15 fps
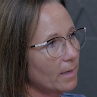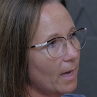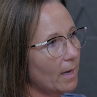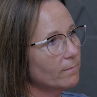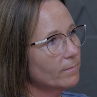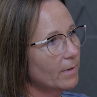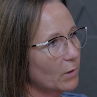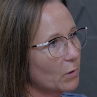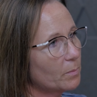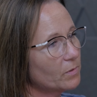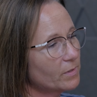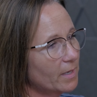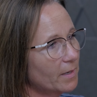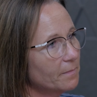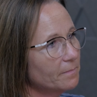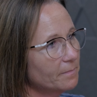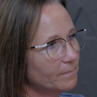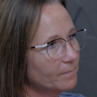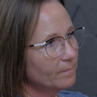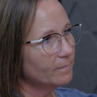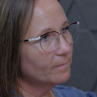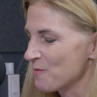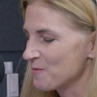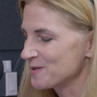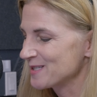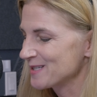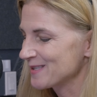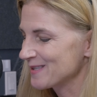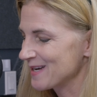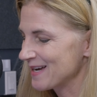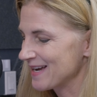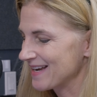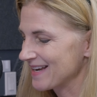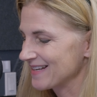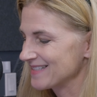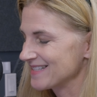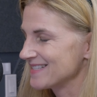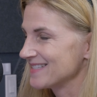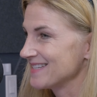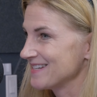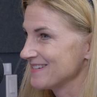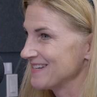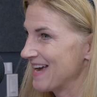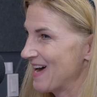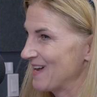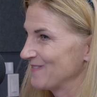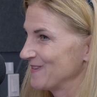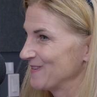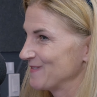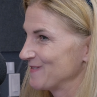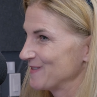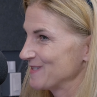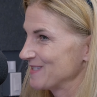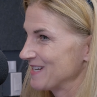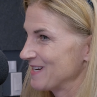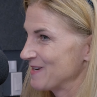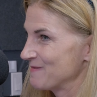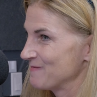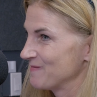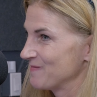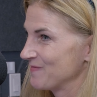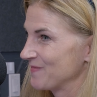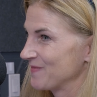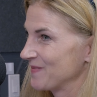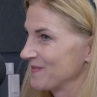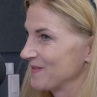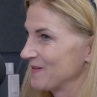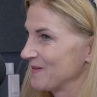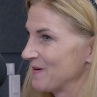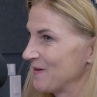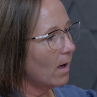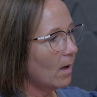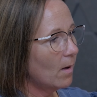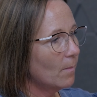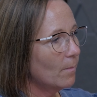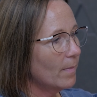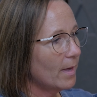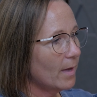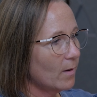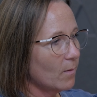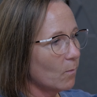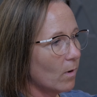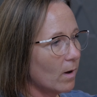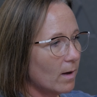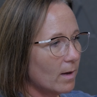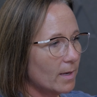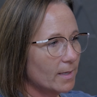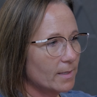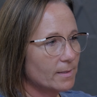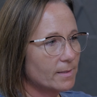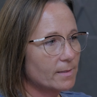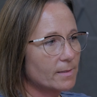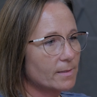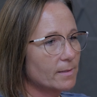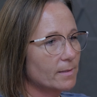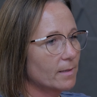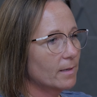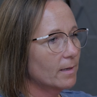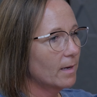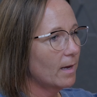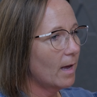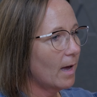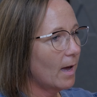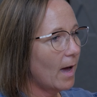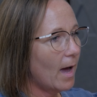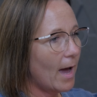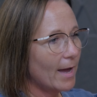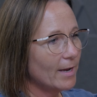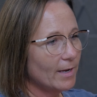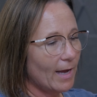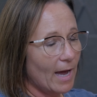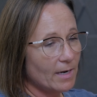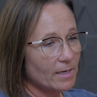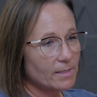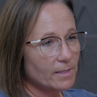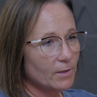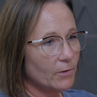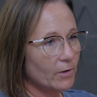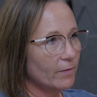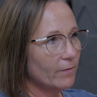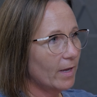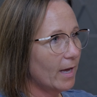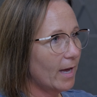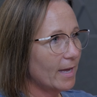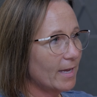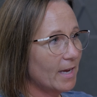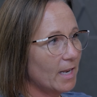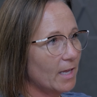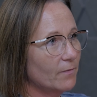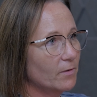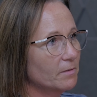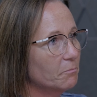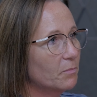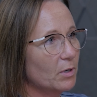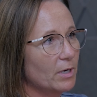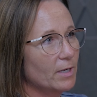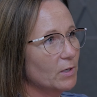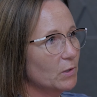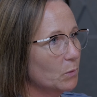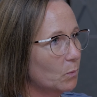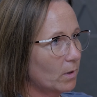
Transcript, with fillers: Yeah, 100%. What was it like to see your dad for the first time? It was, I honestly don't even I can't even put it into